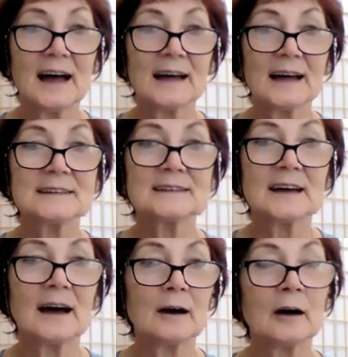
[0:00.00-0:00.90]
And
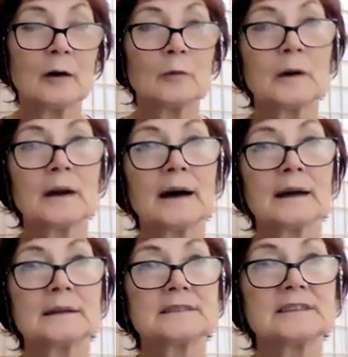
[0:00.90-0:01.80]
when
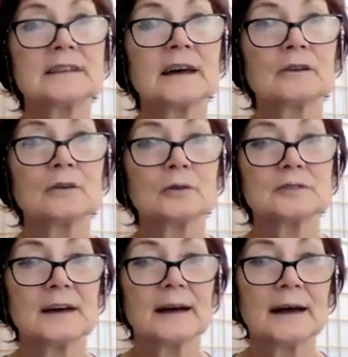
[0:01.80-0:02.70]
I did that course,
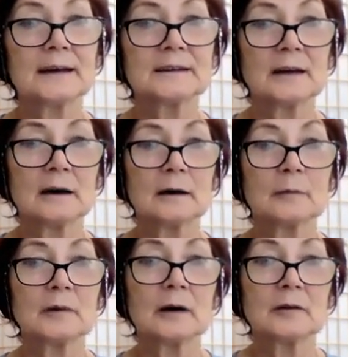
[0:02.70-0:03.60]
I had
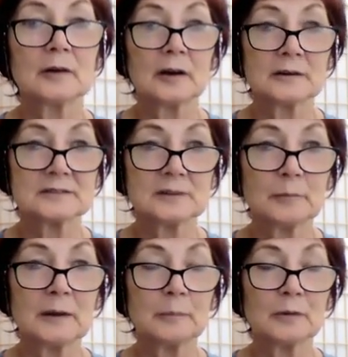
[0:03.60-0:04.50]
some
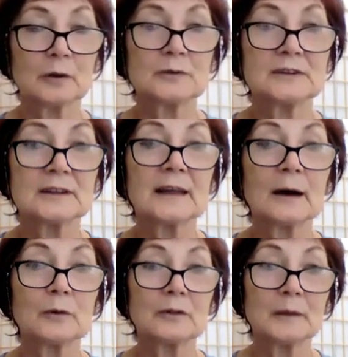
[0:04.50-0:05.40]
people who did
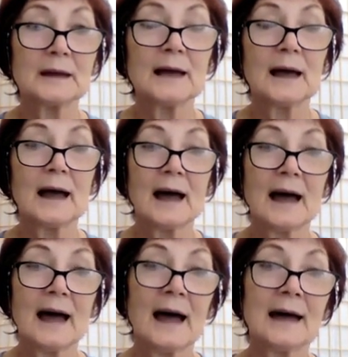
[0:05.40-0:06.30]
that with me.
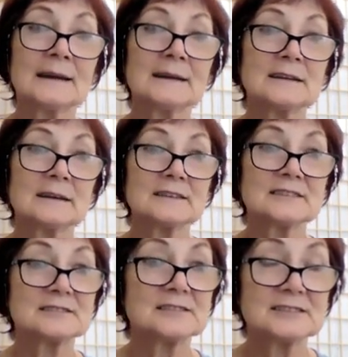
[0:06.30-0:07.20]
And
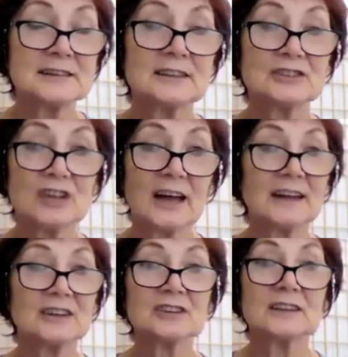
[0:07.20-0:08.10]
to see the
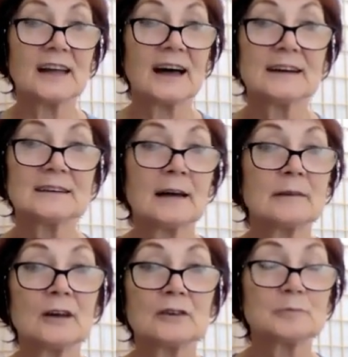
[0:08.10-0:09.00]
change in that
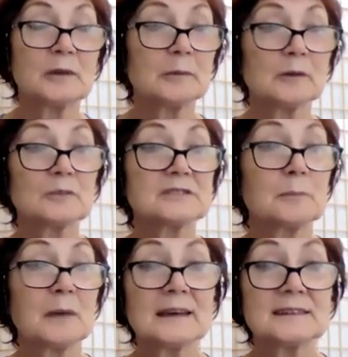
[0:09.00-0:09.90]
and those people was
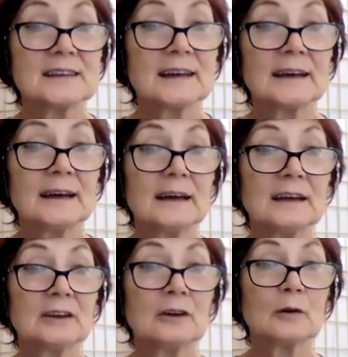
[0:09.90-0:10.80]
amazing.
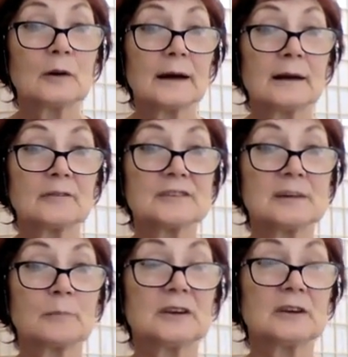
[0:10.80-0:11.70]
You know, like for
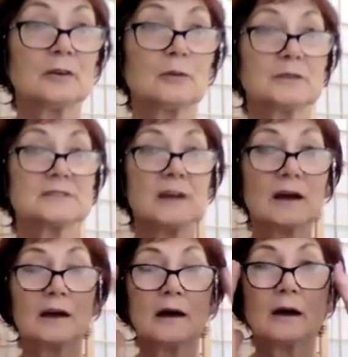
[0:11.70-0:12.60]
somebody who was
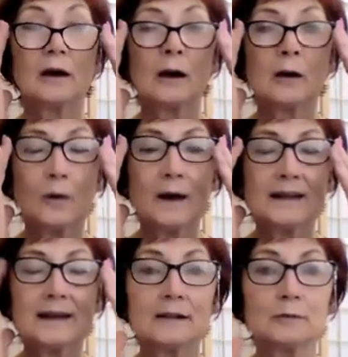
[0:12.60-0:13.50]
quite
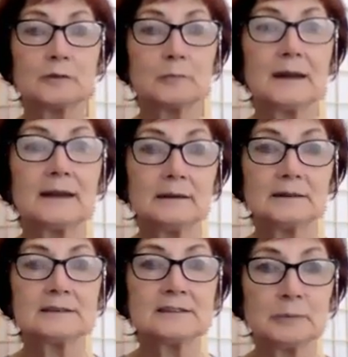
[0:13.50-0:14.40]
ill with many
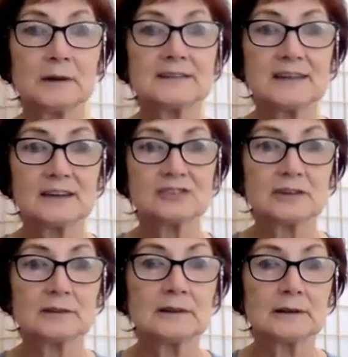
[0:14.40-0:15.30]

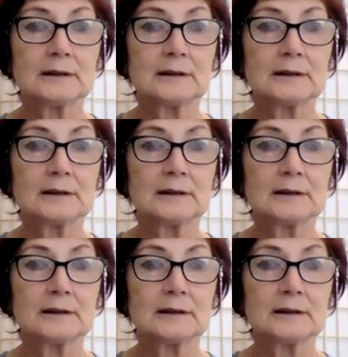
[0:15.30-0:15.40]
debilitation.